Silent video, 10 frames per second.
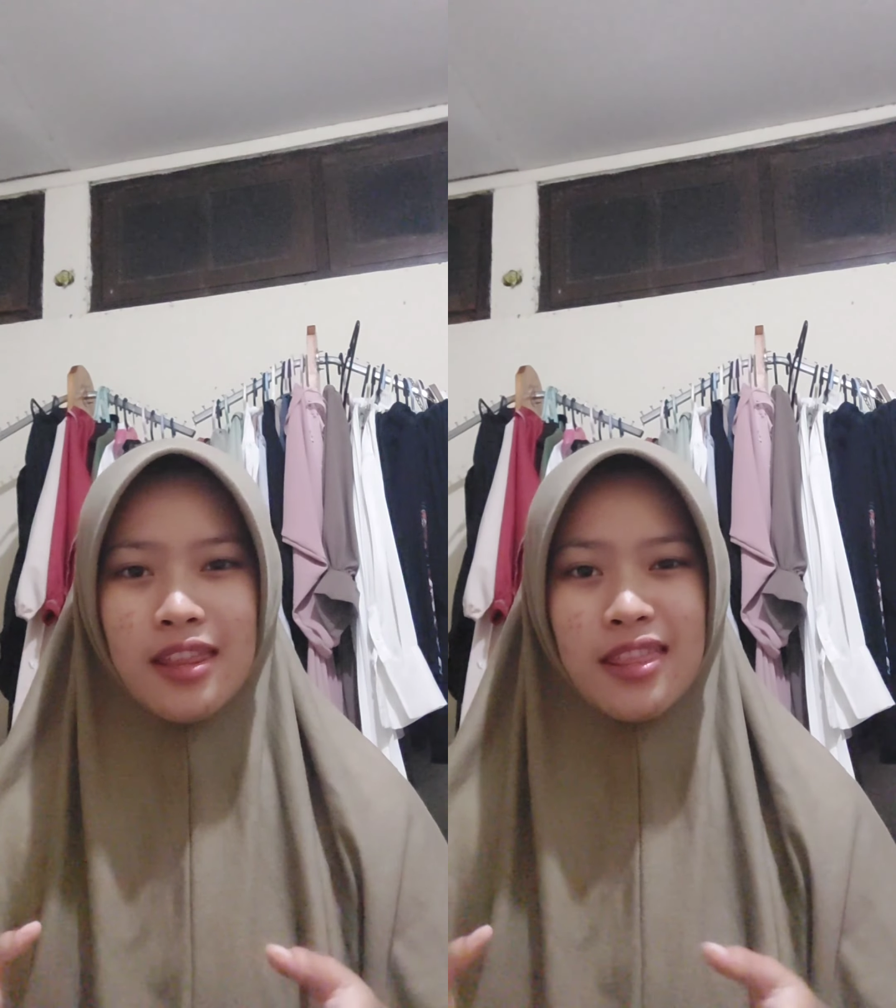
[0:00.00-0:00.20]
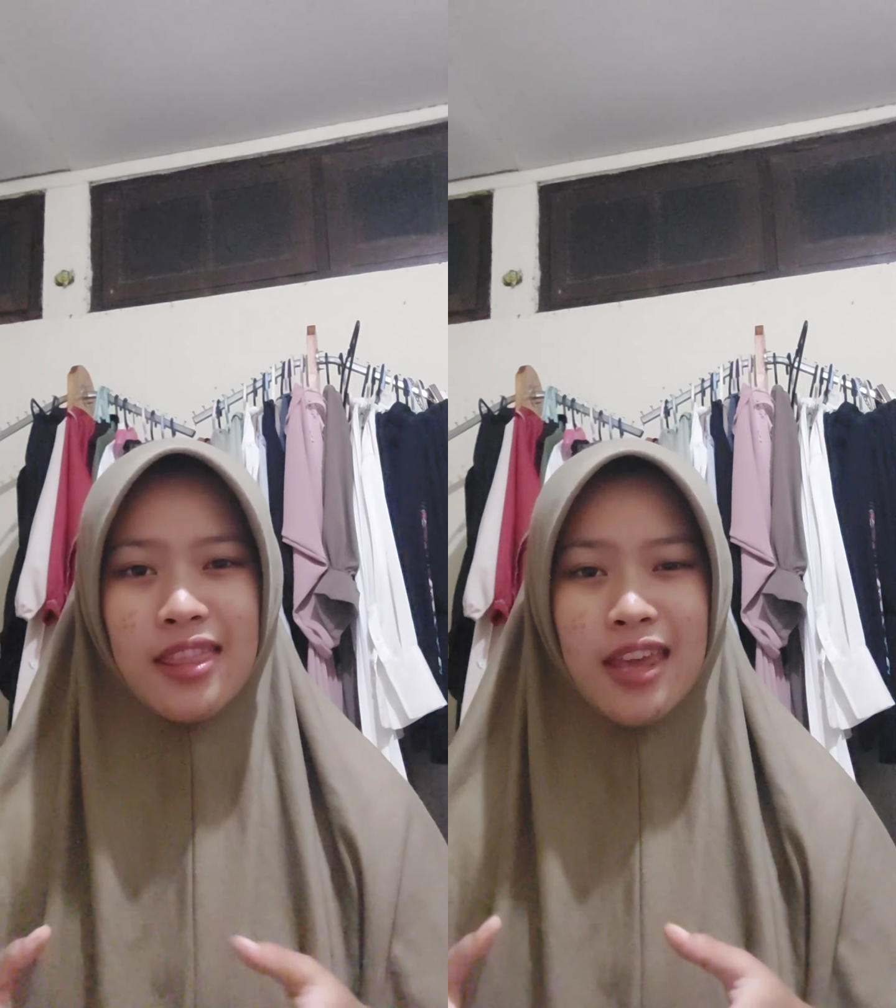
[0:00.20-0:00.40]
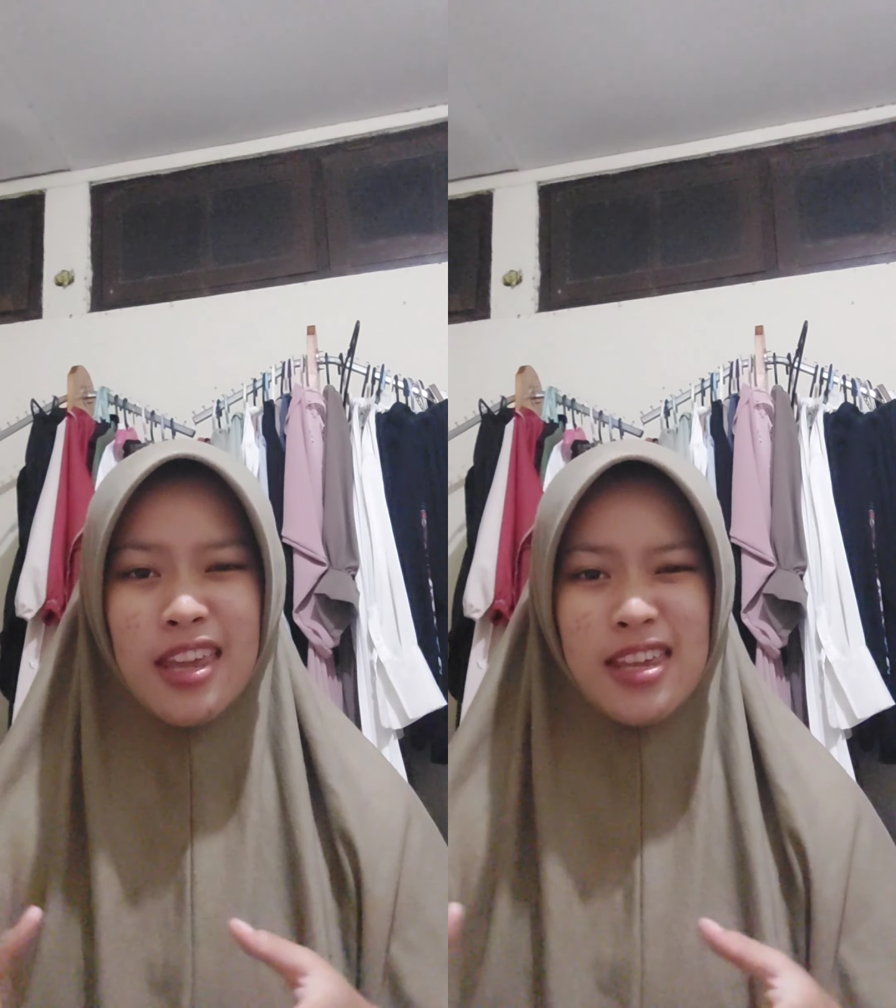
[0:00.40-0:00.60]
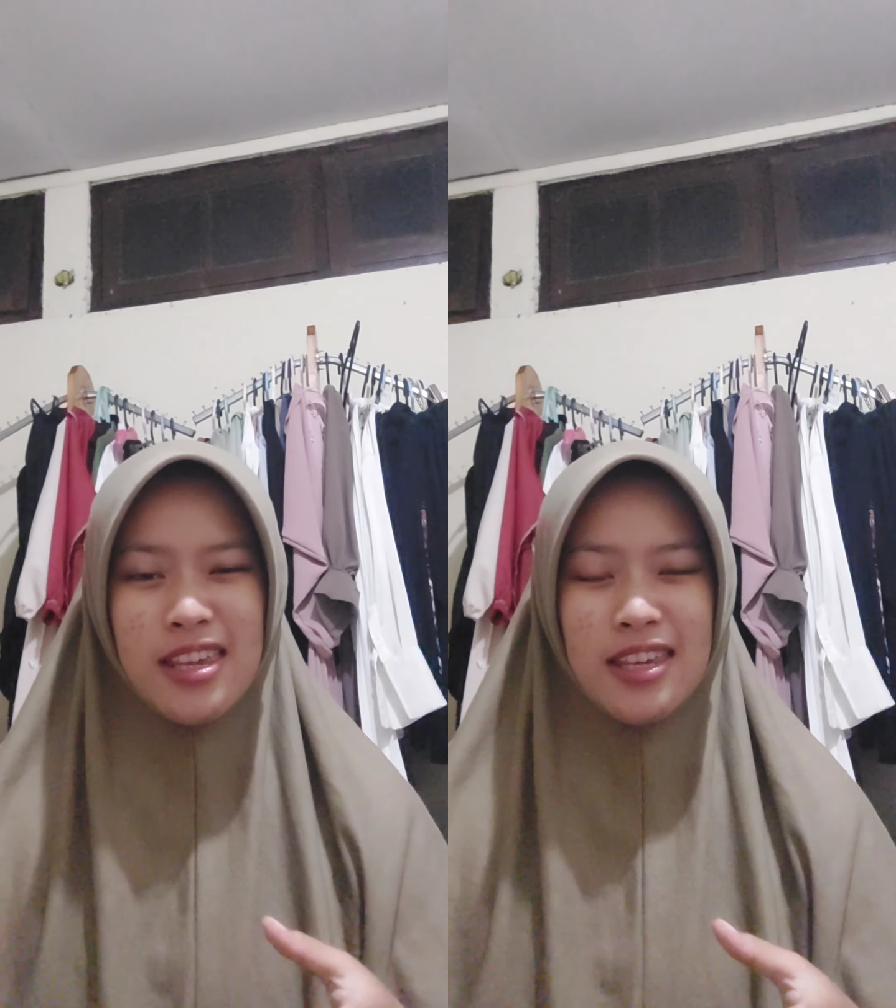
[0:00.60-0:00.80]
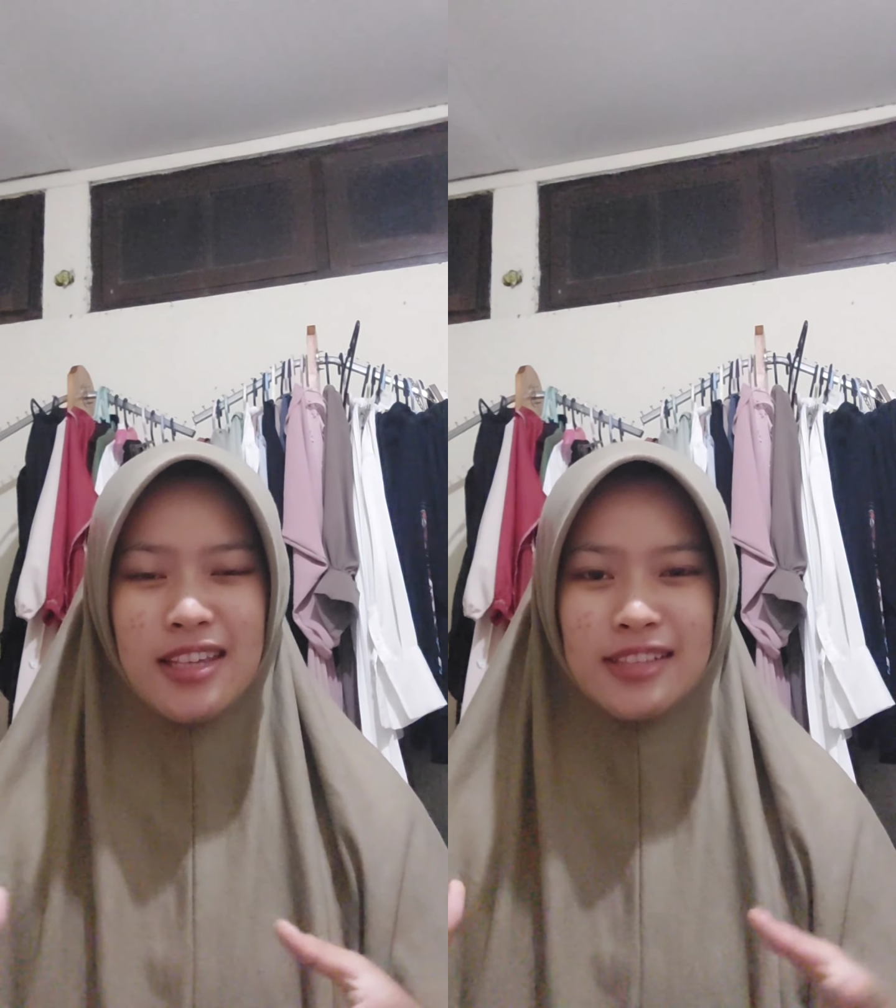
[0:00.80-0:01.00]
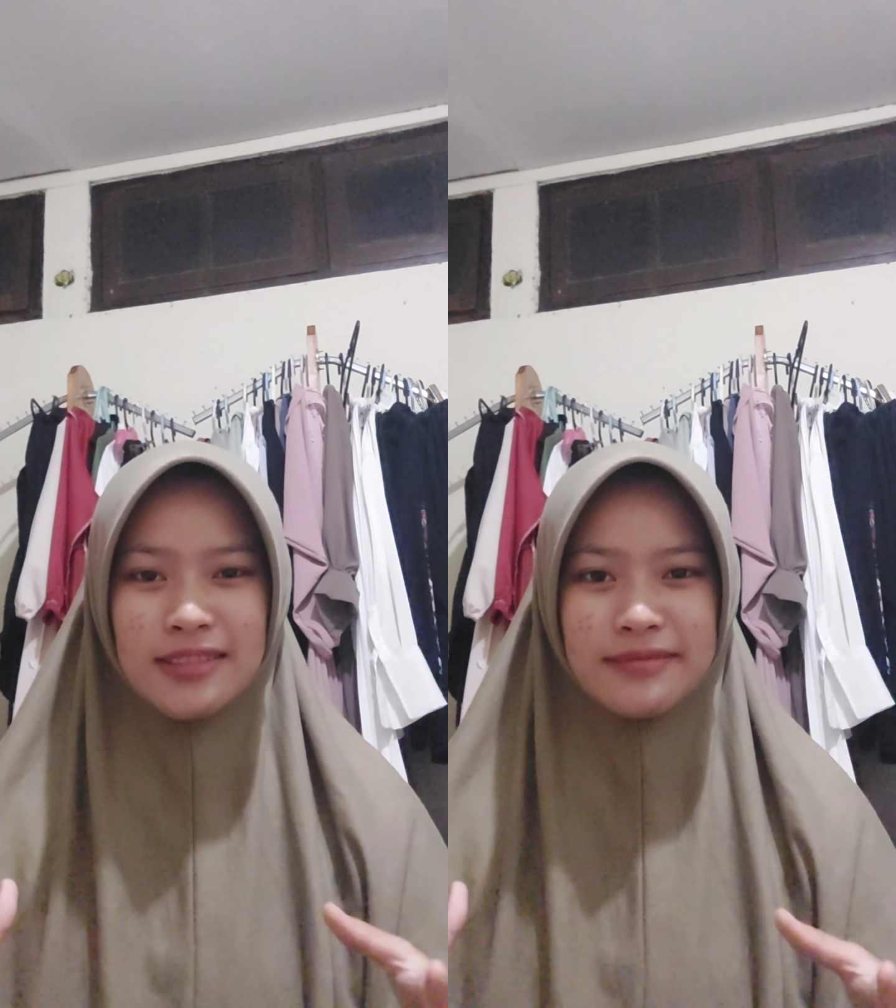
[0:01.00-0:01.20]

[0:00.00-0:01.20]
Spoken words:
they